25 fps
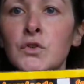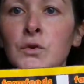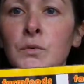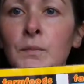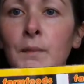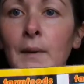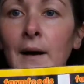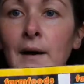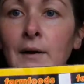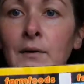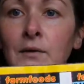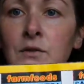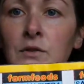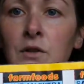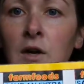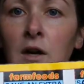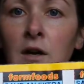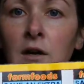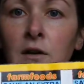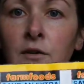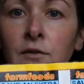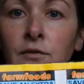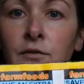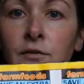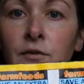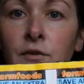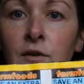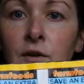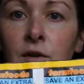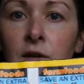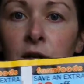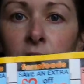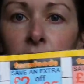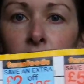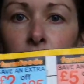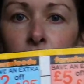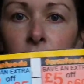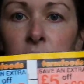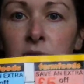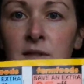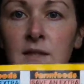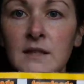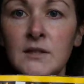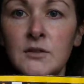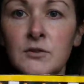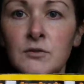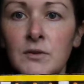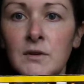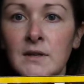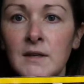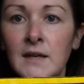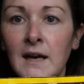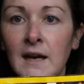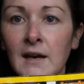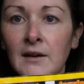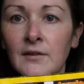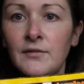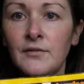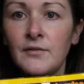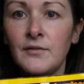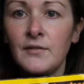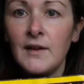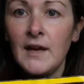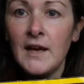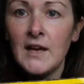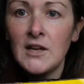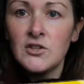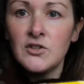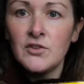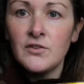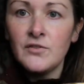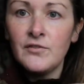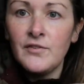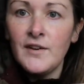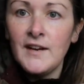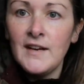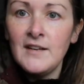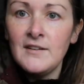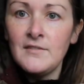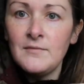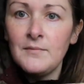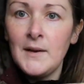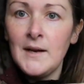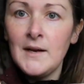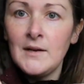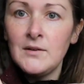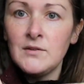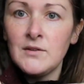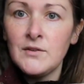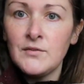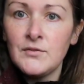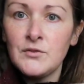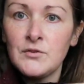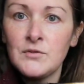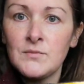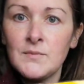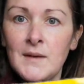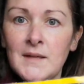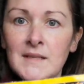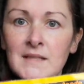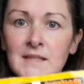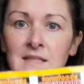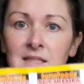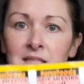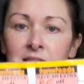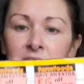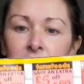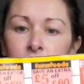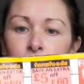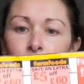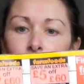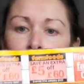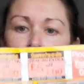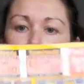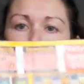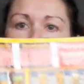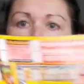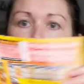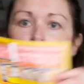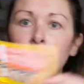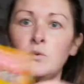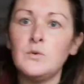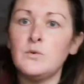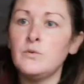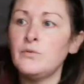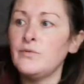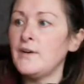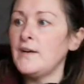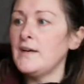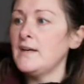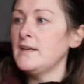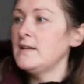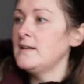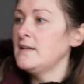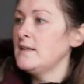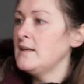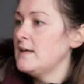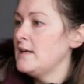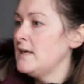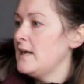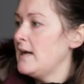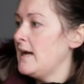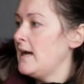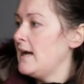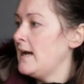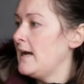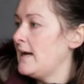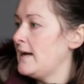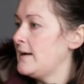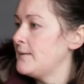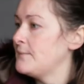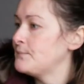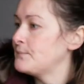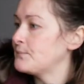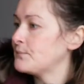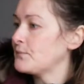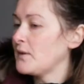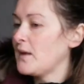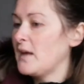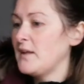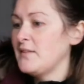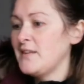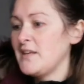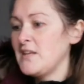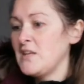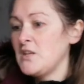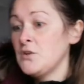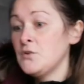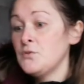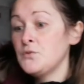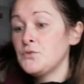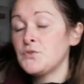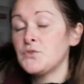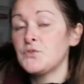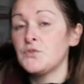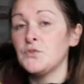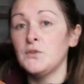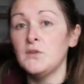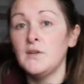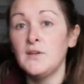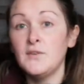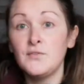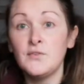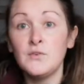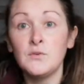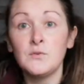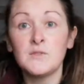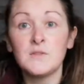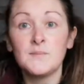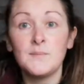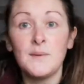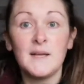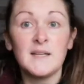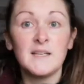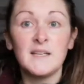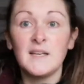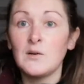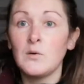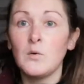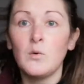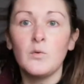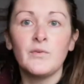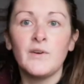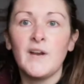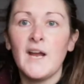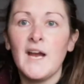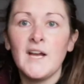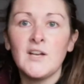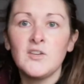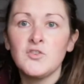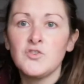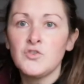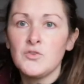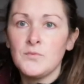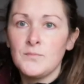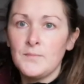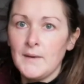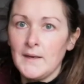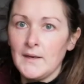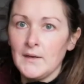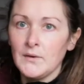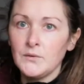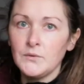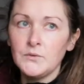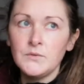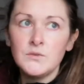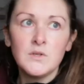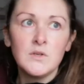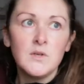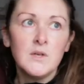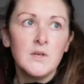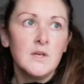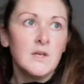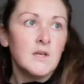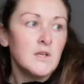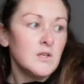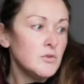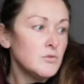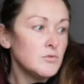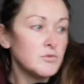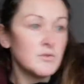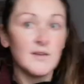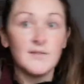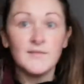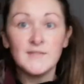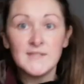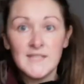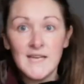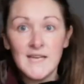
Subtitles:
£2 off. So see, you can have extra £5 if you spend £60 and over. And they used to, if you spend like over £100, you used